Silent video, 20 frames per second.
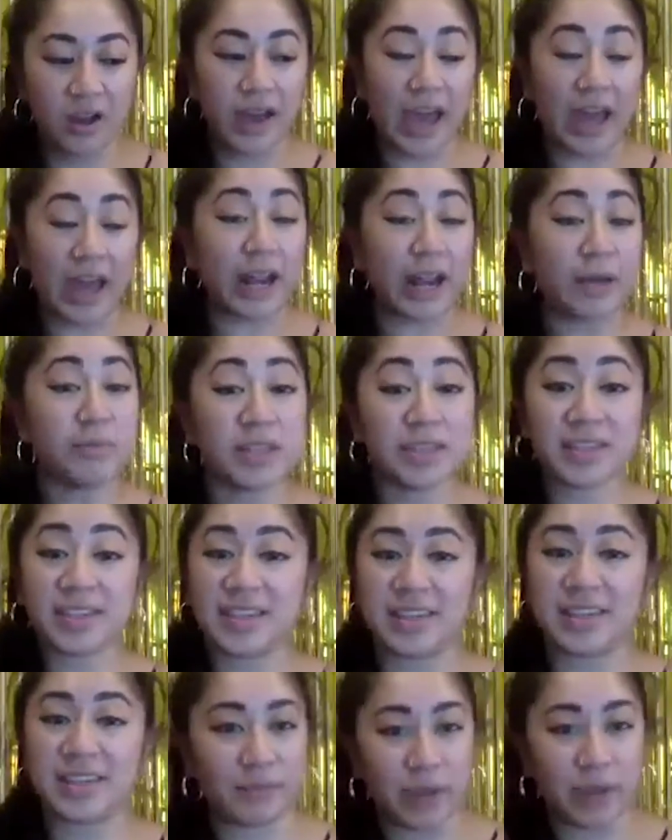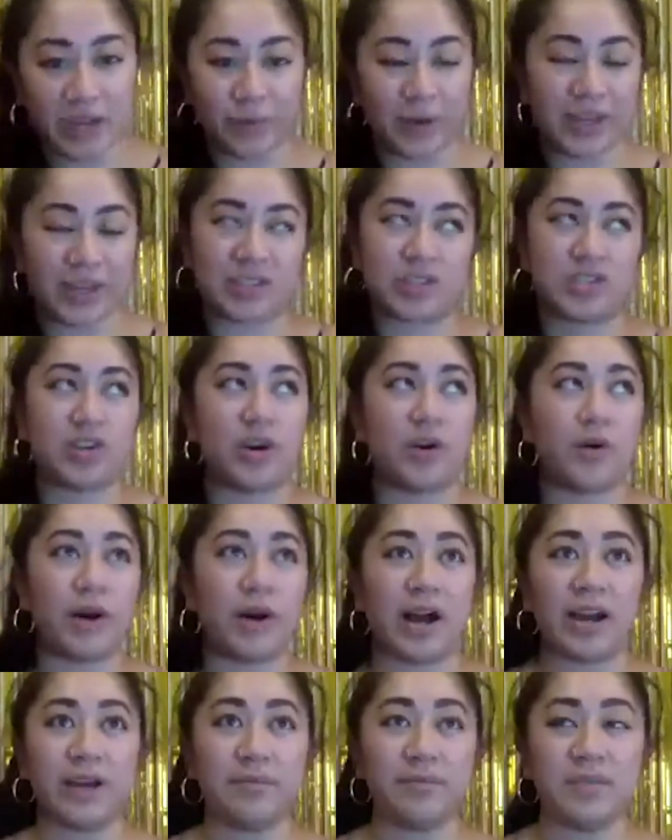and I mean this in many ways. So
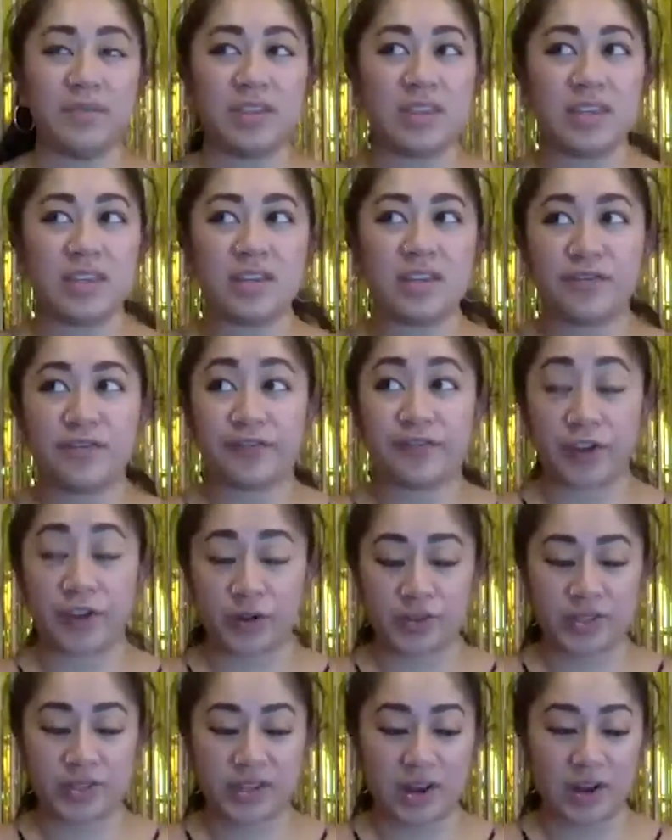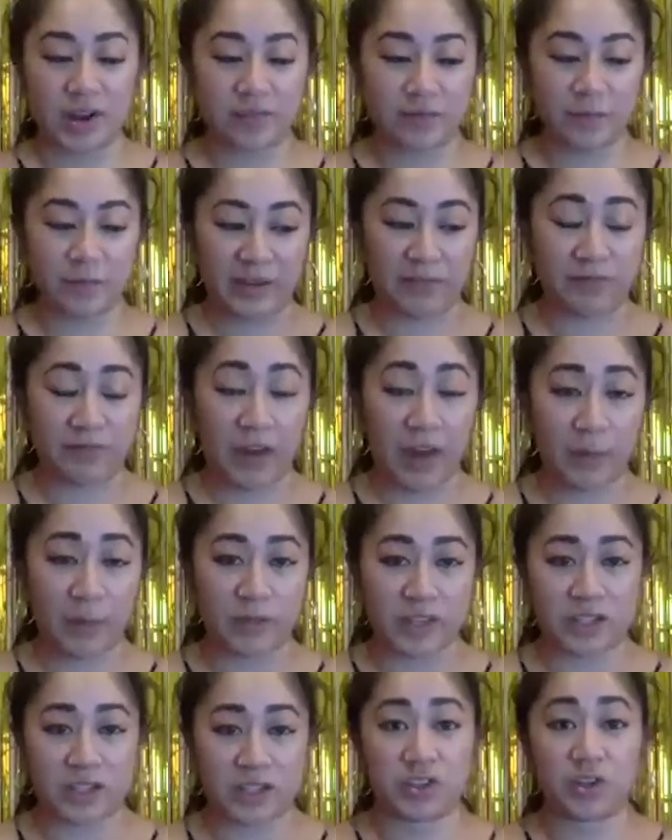I'm the first of my
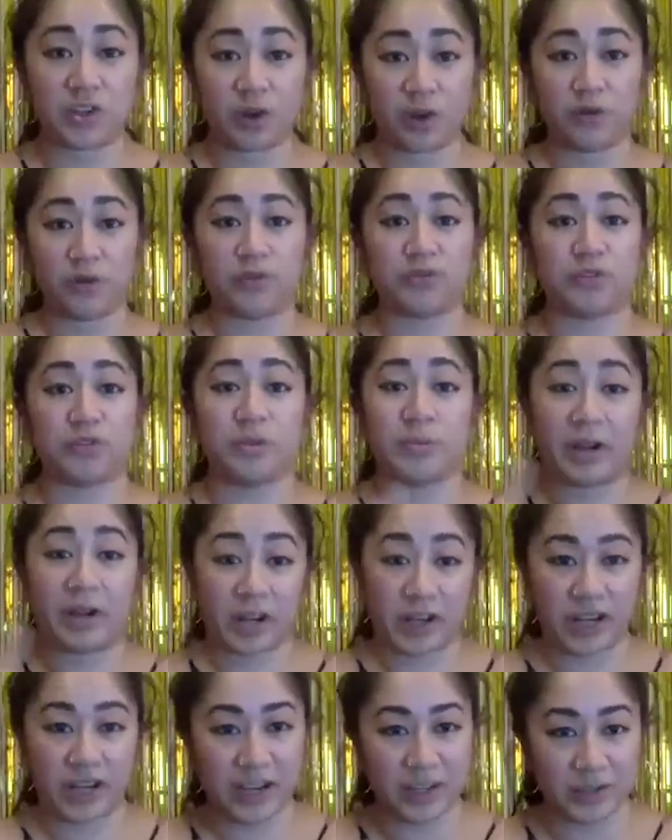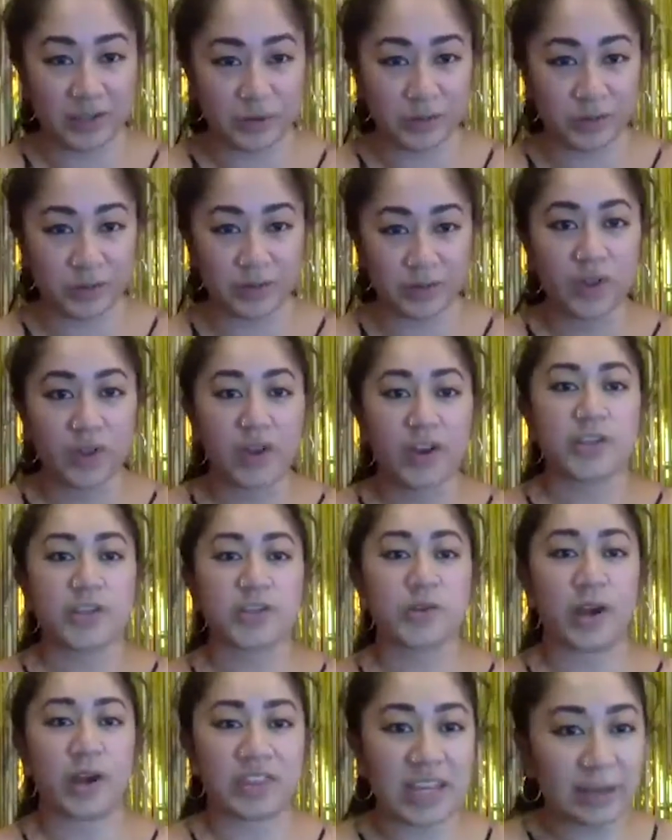family to go through American high school.
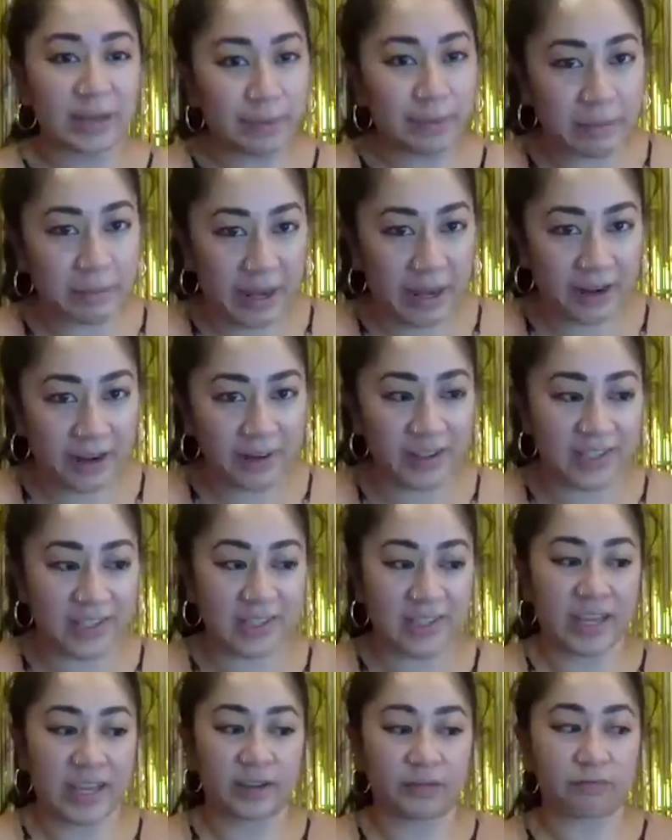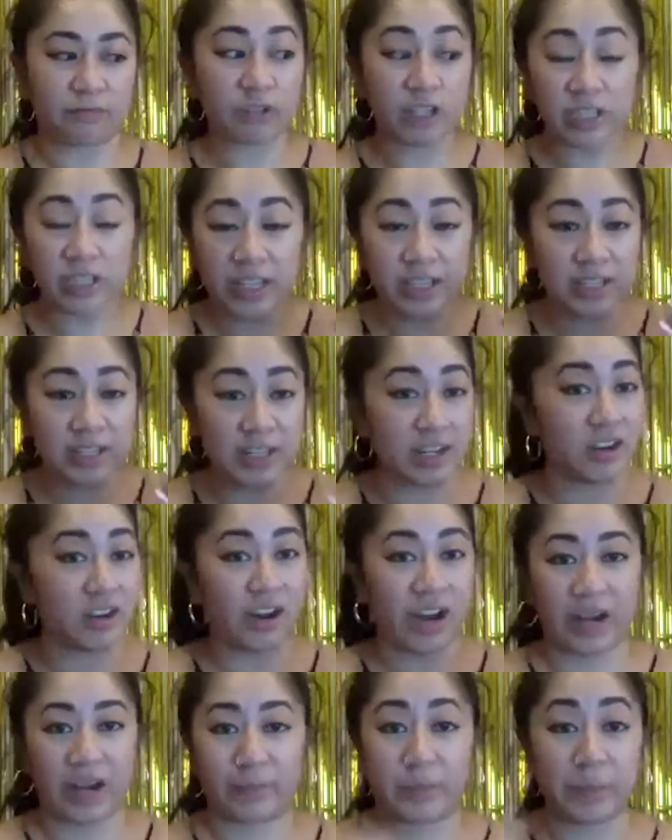So I think my parents like really didn't know
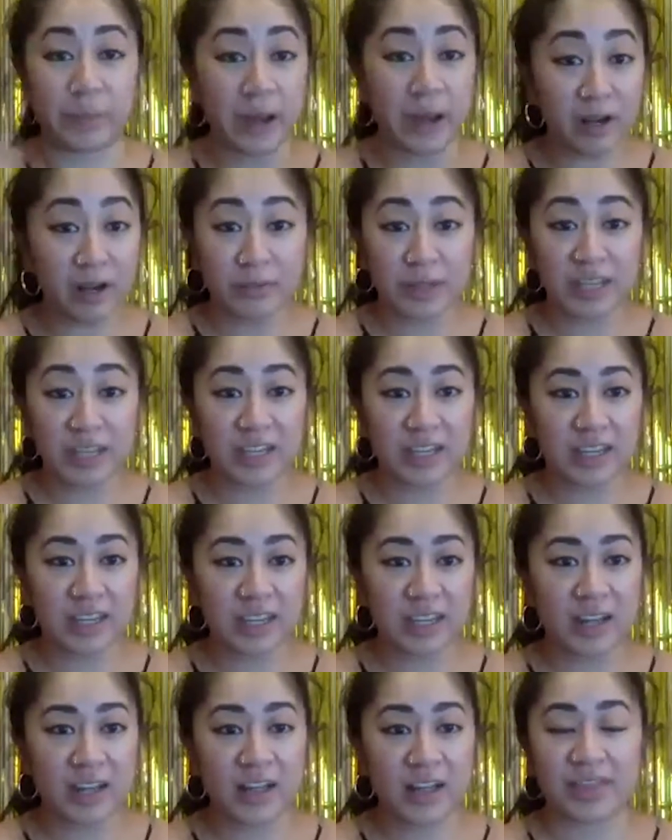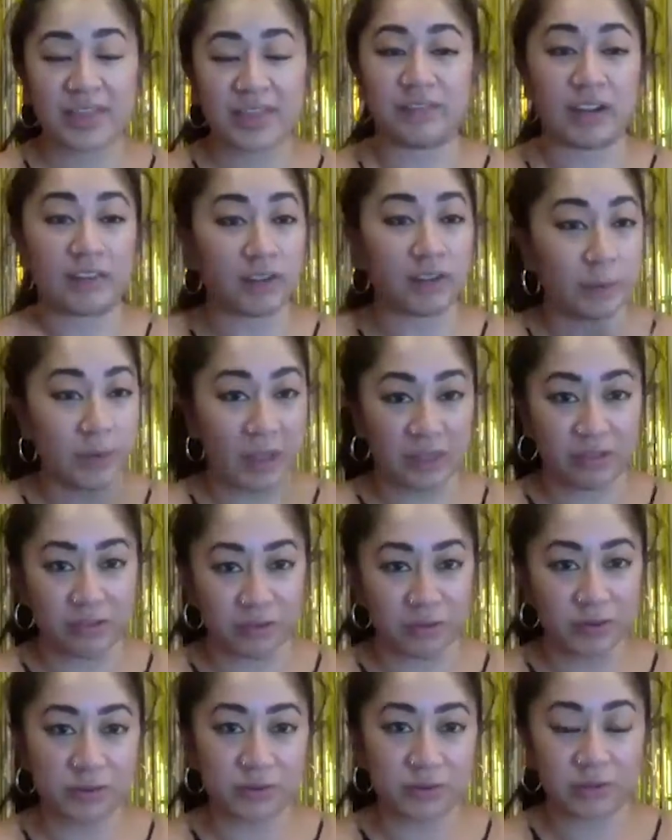how to prepare me. They've never been
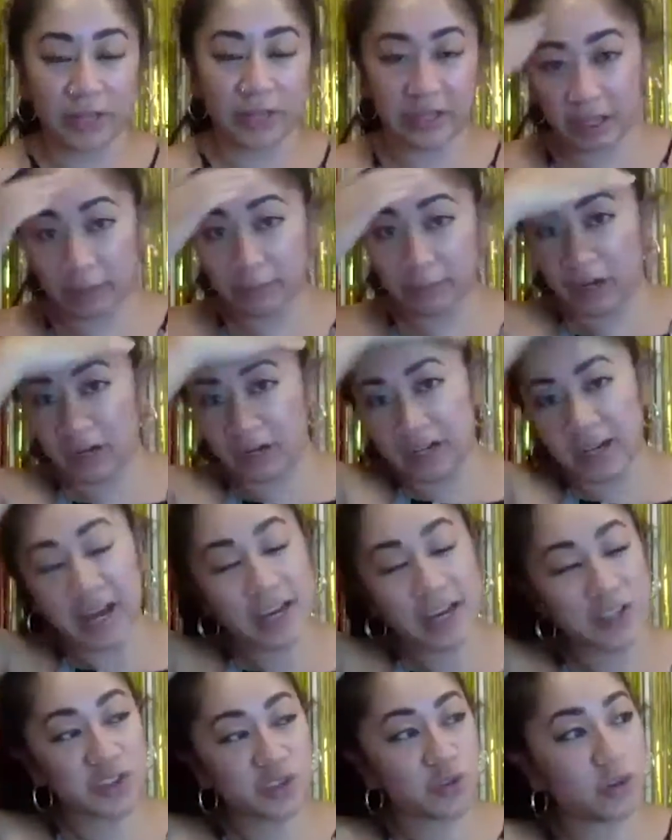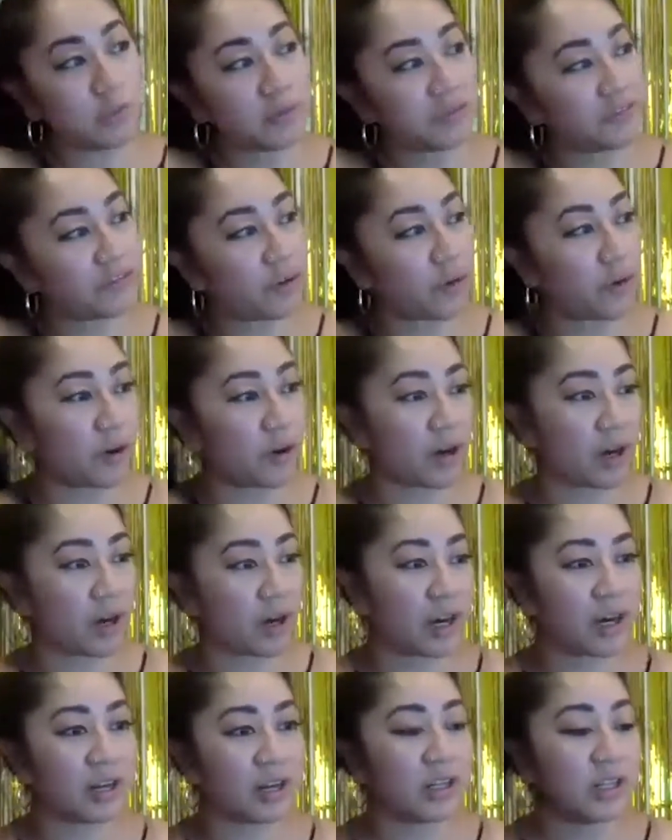through like American high school
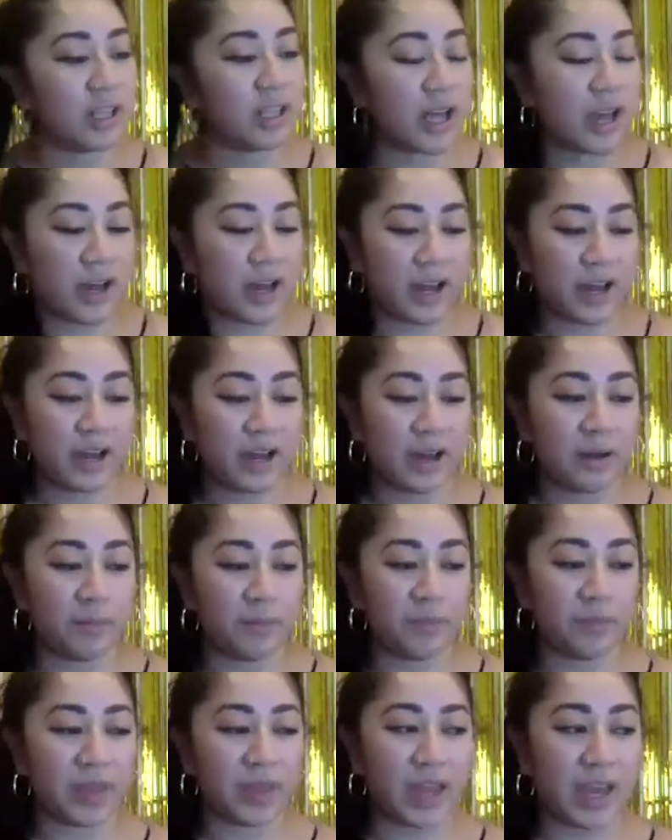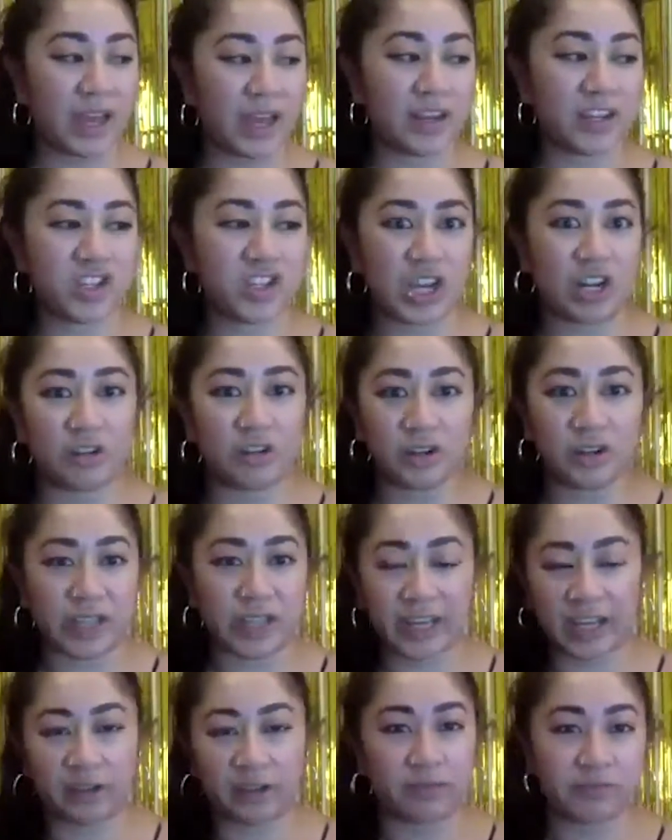before. And in general,
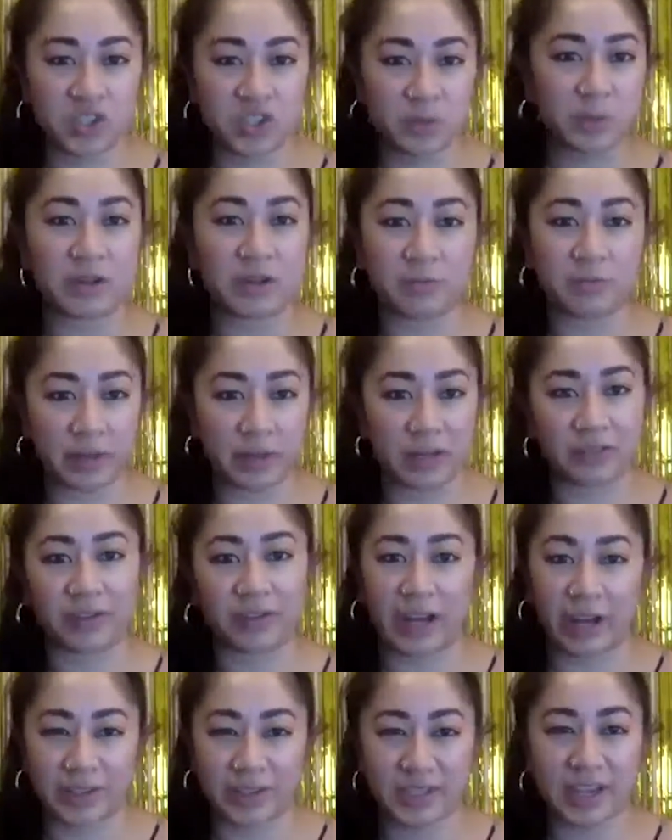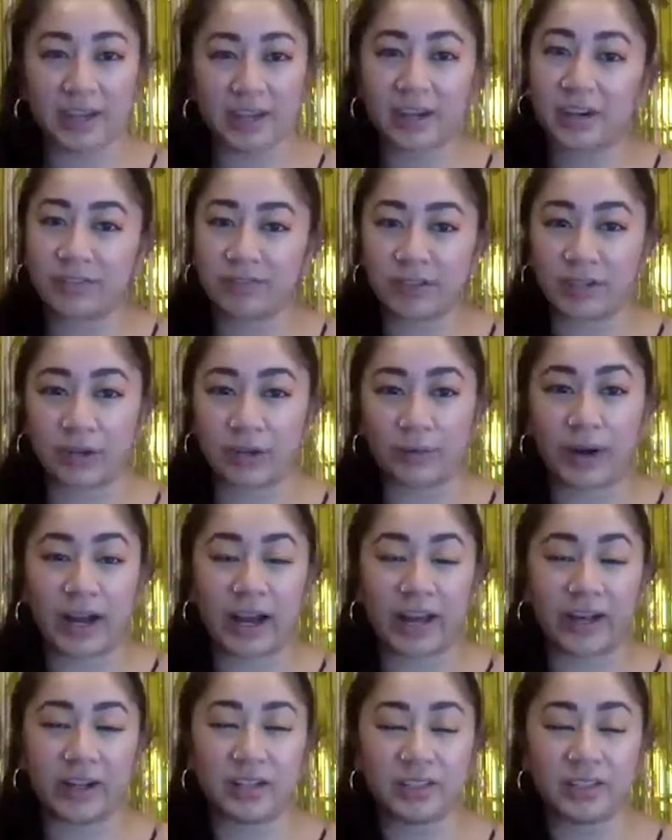like I've just been a bit of an outsider for a
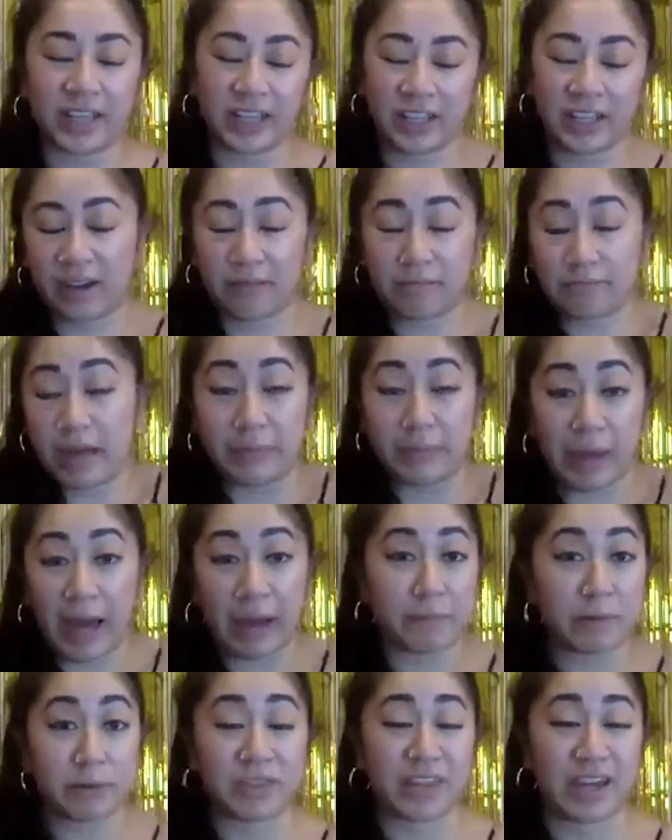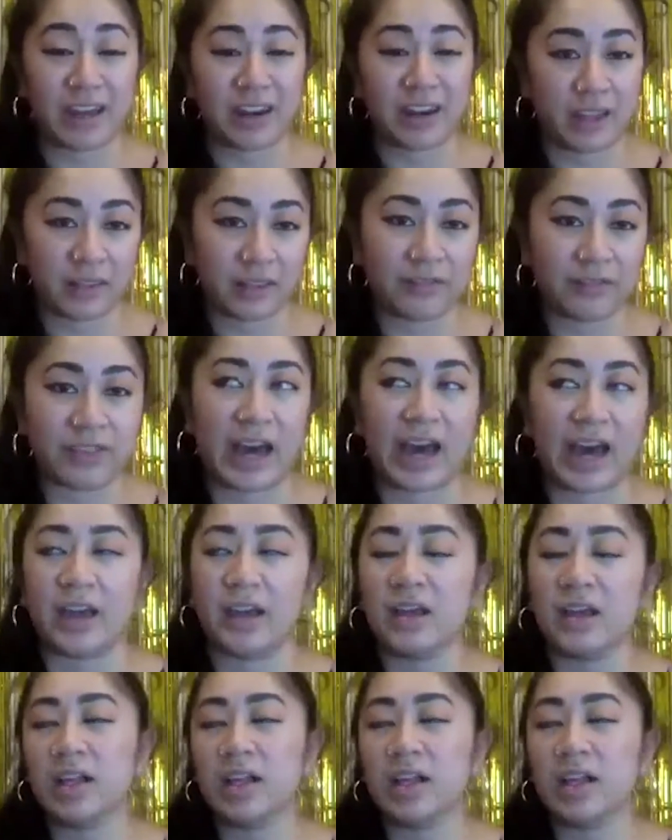while, like, and I'm happy with that. And I love that.